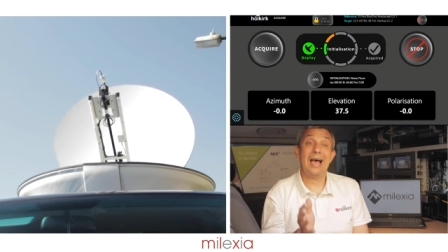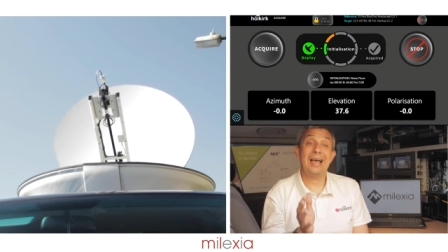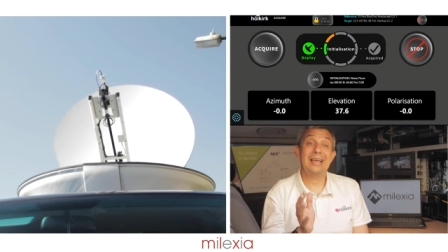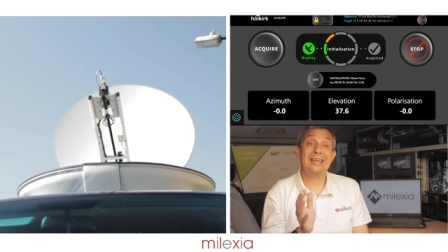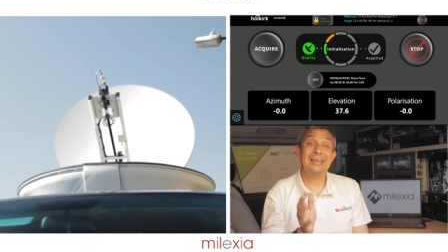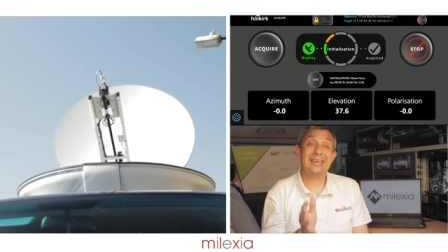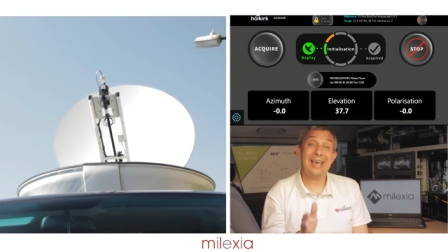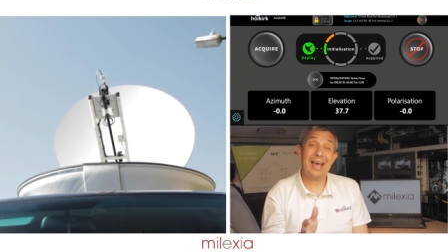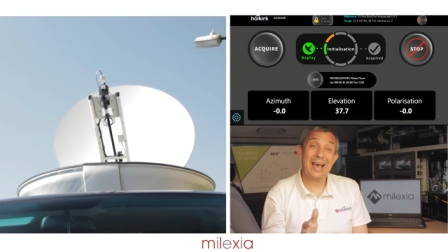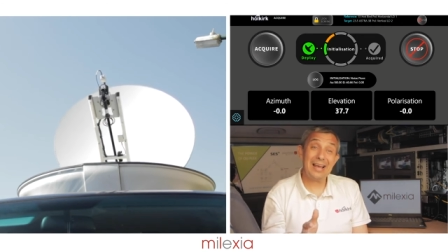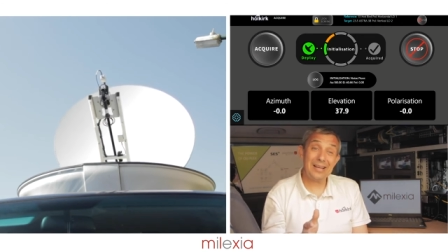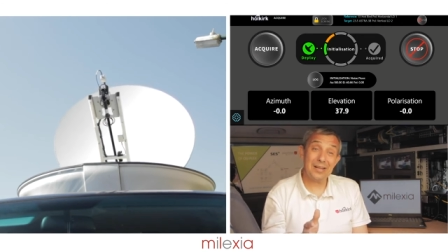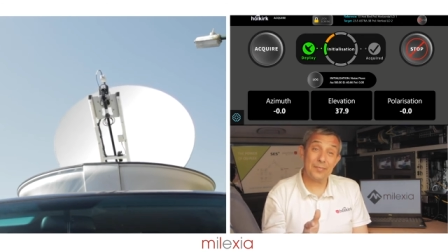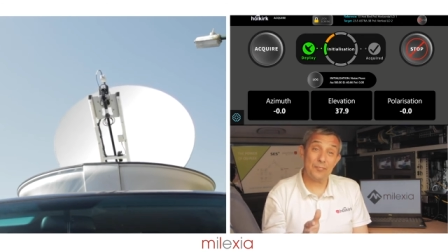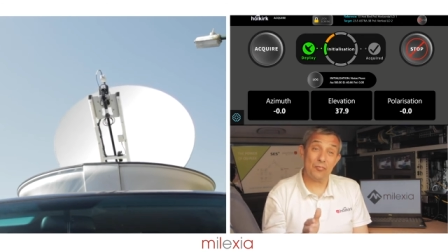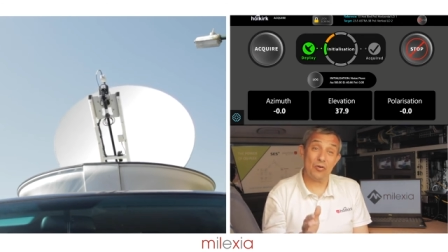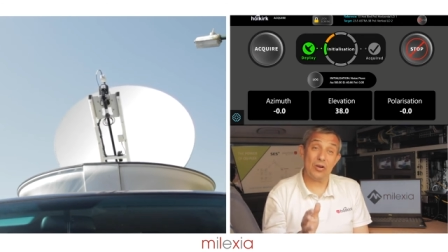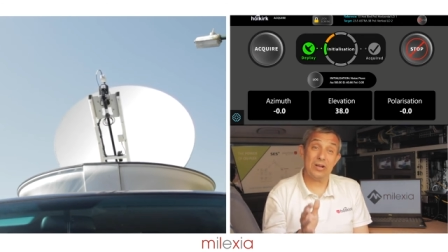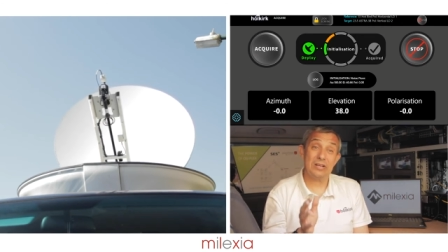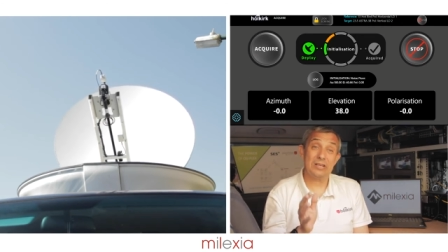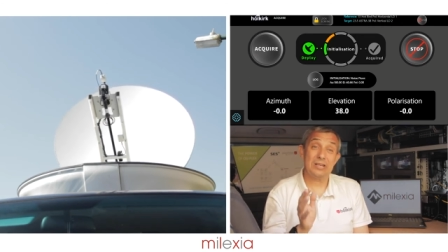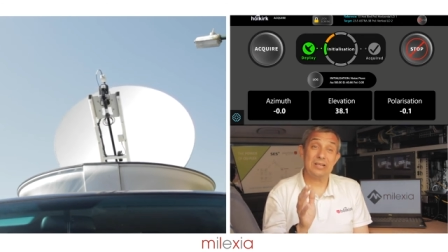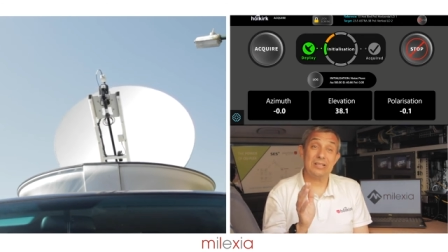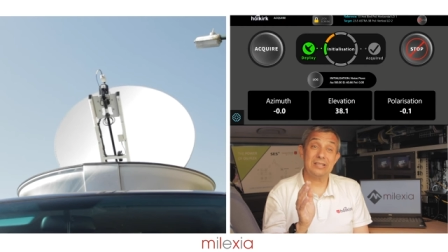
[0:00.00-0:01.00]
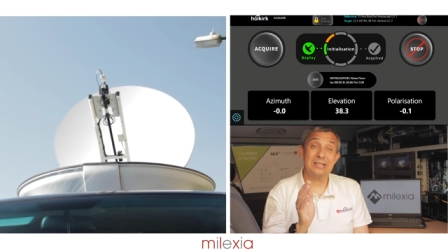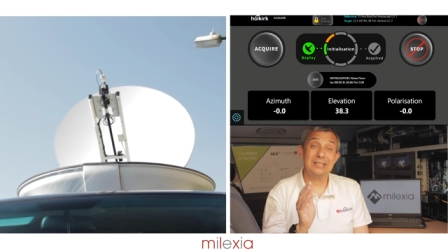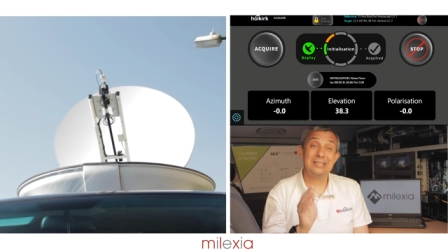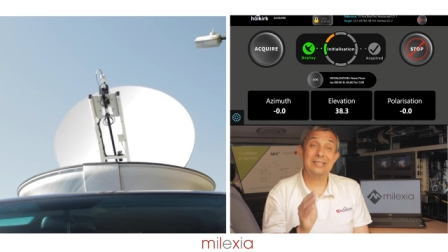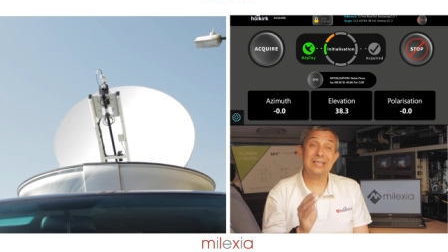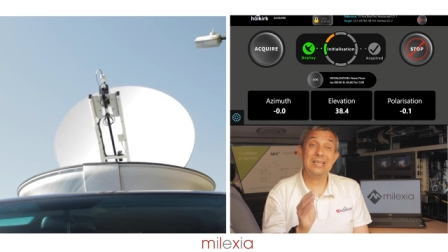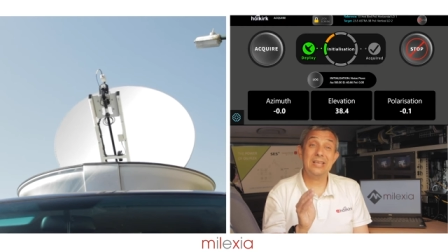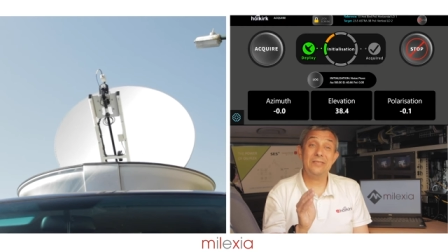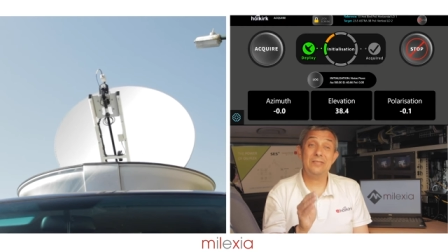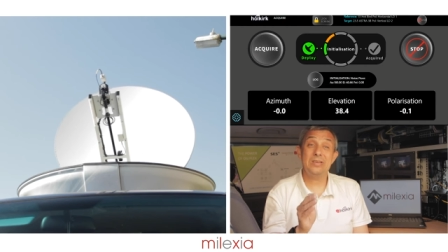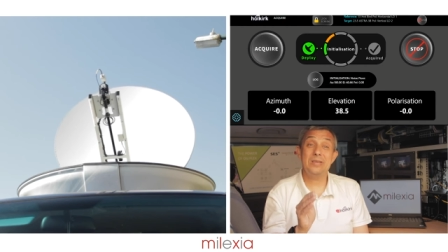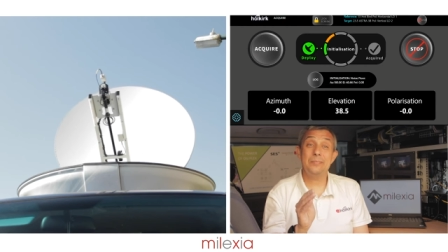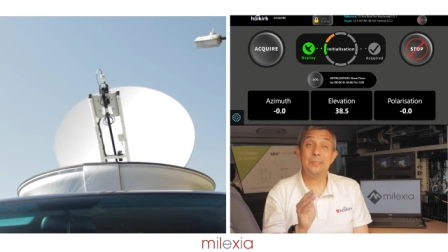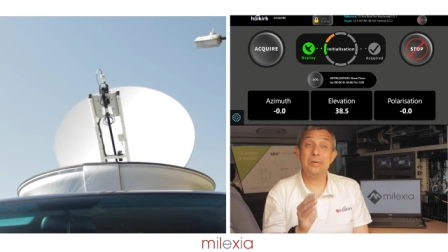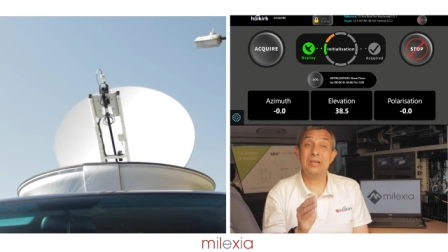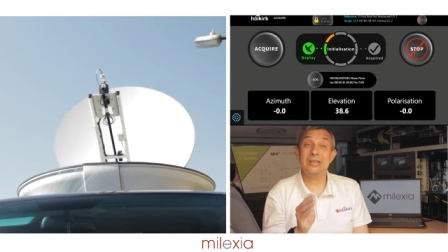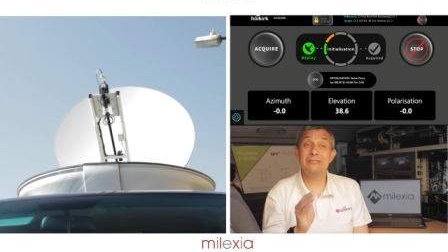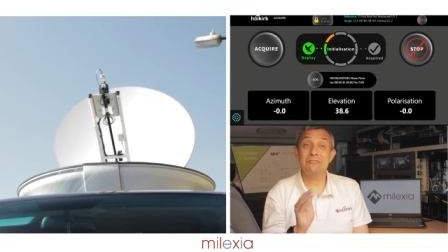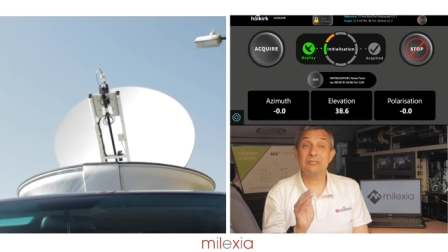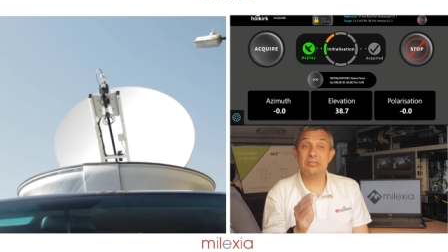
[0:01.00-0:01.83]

and calibrate the D V B